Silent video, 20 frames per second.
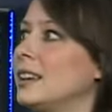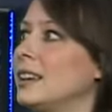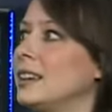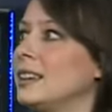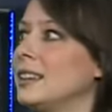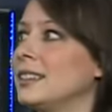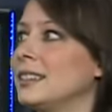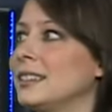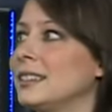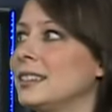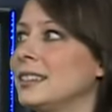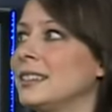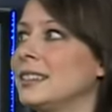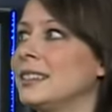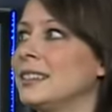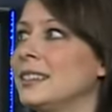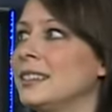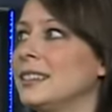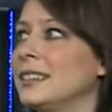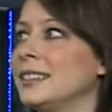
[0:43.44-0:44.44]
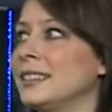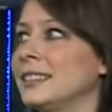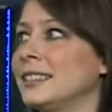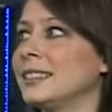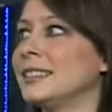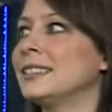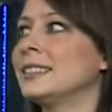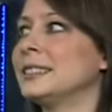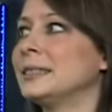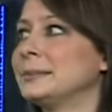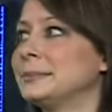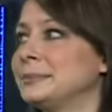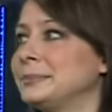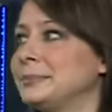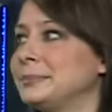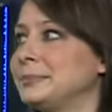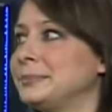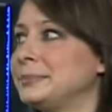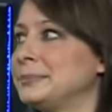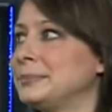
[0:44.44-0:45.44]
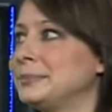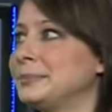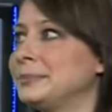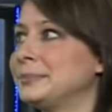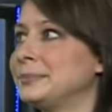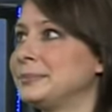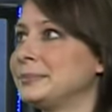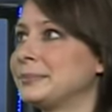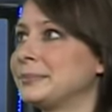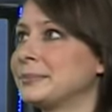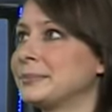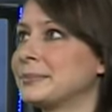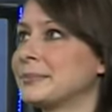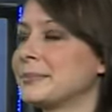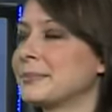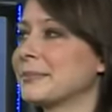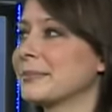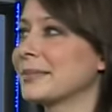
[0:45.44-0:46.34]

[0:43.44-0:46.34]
(silent)